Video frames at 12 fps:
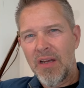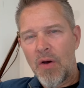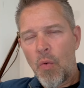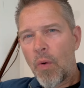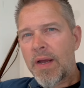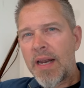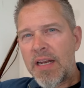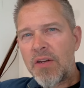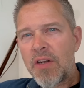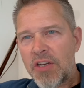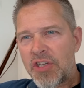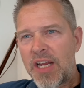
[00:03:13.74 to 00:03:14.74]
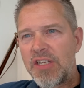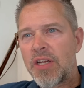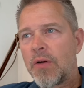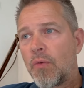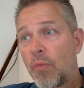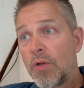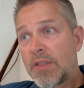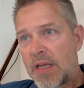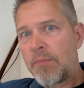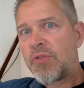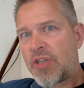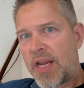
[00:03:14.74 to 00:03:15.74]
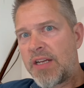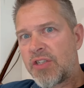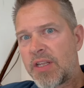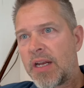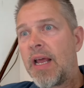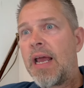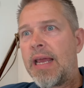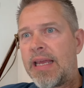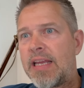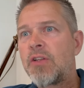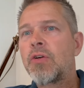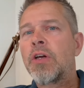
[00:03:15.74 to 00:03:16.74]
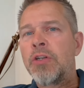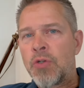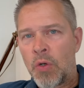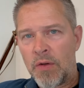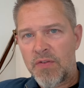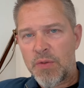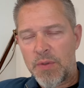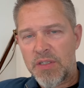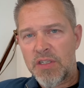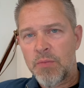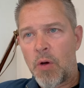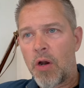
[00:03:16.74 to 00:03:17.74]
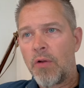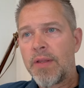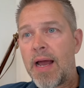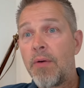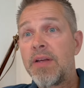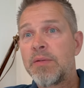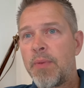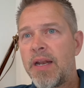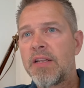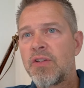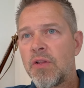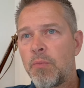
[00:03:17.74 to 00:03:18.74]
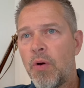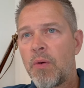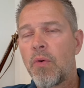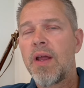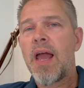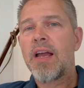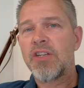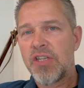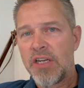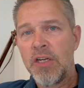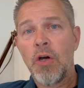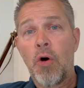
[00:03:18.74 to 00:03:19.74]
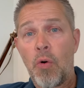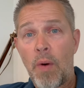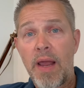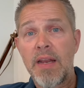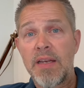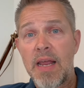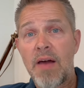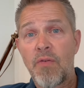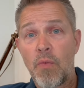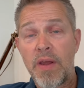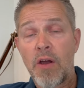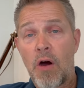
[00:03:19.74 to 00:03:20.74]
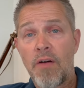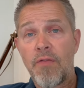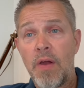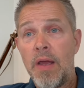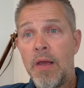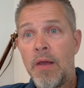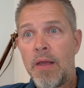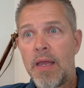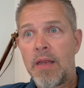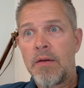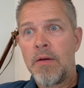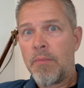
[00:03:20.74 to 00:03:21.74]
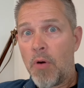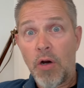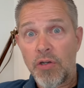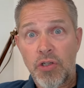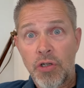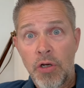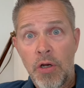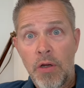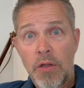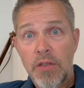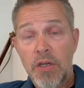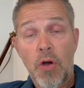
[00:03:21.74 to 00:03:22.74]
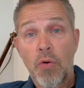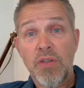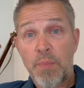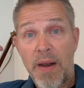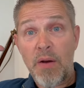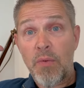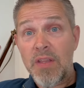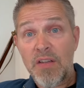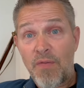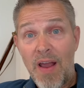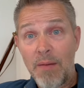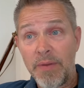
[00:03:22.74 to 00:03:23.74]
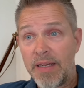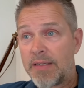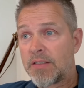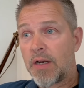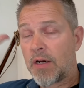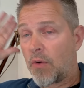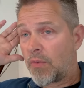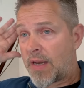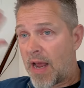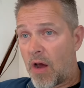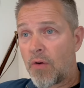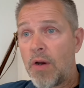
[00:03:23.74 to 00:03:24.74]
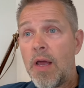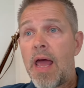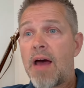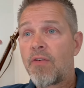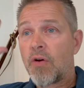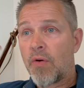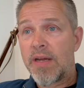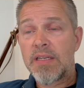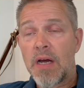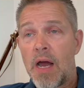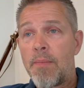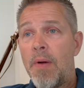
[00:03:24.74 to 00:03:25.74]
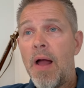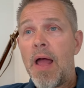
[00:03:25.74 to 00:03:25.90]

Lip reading: What can I do to change it? Well, Tim changed it. He took control of his business model. Now he's made it to the point where he actually can go away and have a week off in March to go spend it with his family. He's going to go down, have a great time.